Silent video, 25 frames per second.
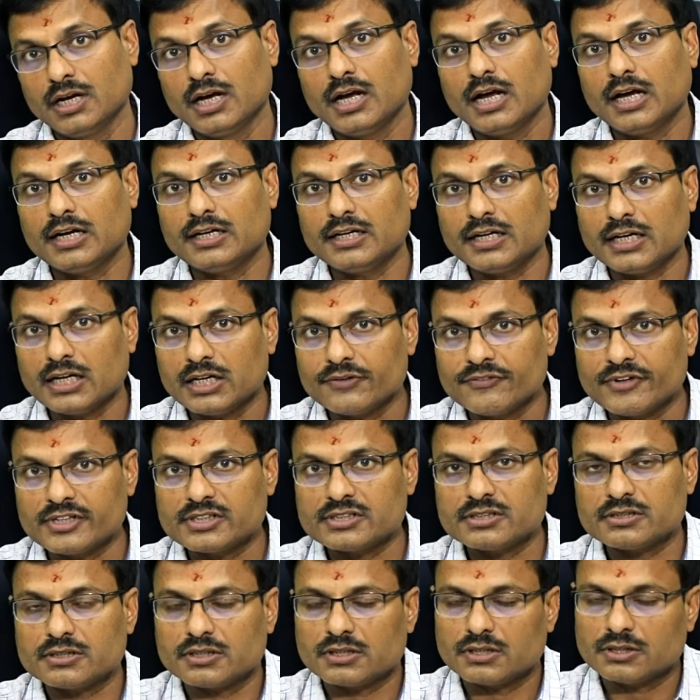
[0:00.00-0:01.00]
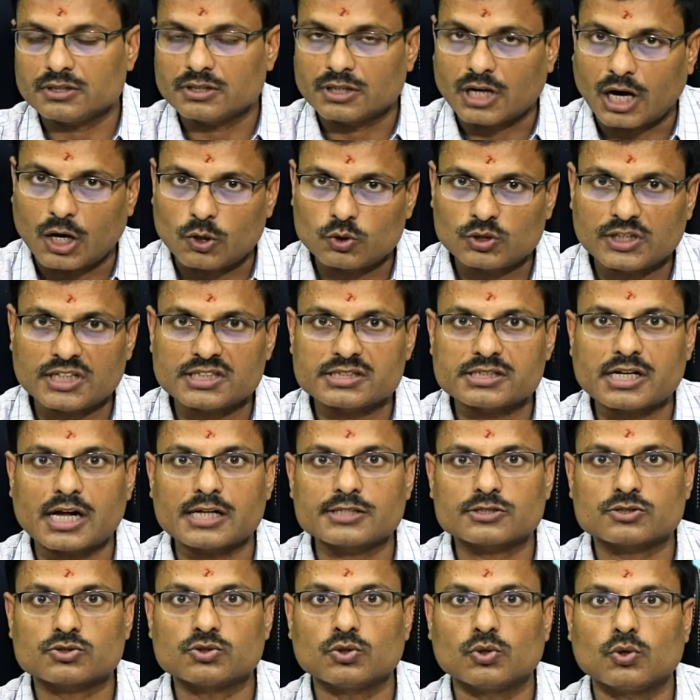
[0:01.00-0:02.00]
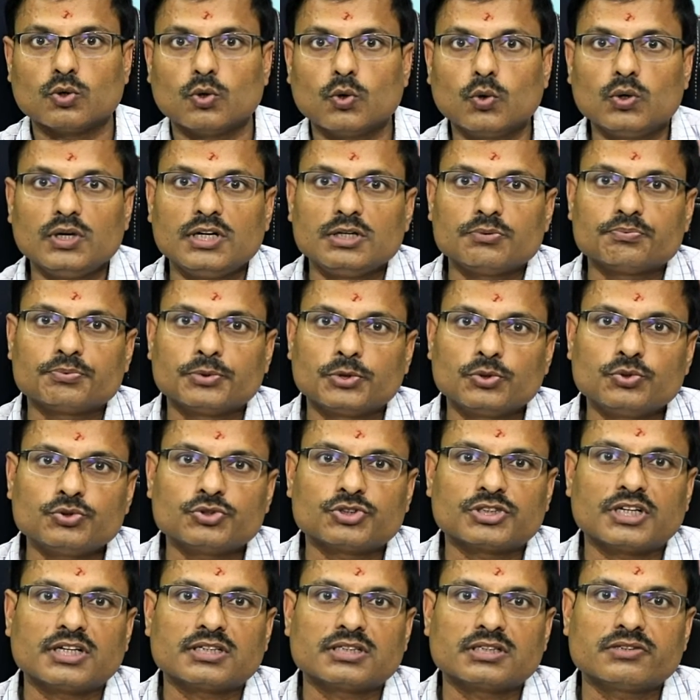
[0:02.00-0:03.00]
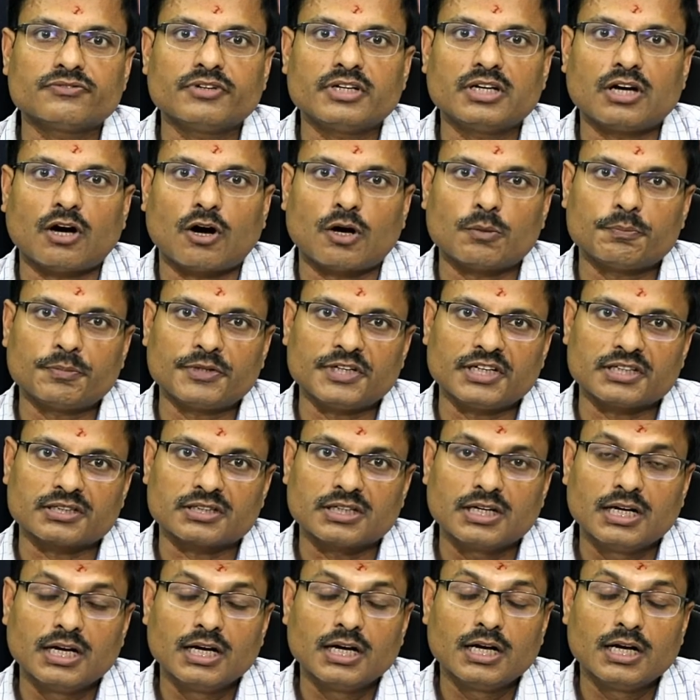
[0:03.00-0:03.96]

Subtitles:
And even nowadays also only few surgeons will operate.